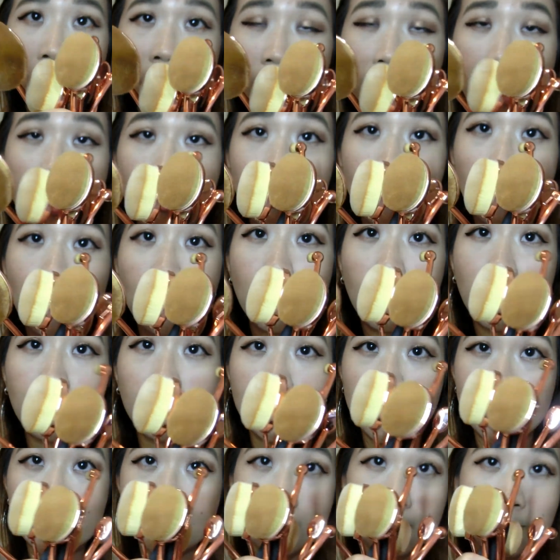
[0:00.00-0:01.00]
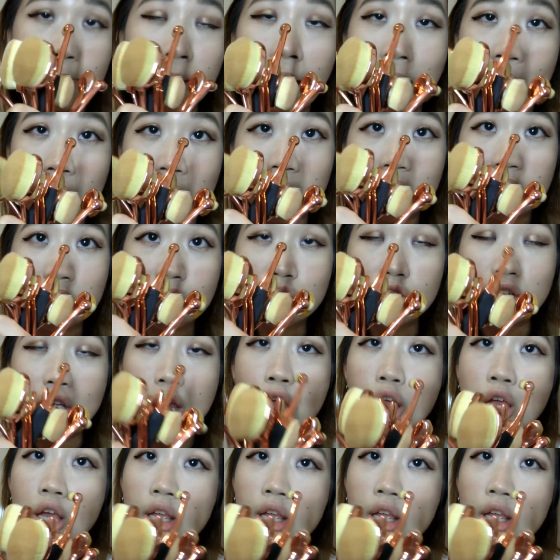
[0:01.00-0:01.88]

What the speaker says: and more of this package.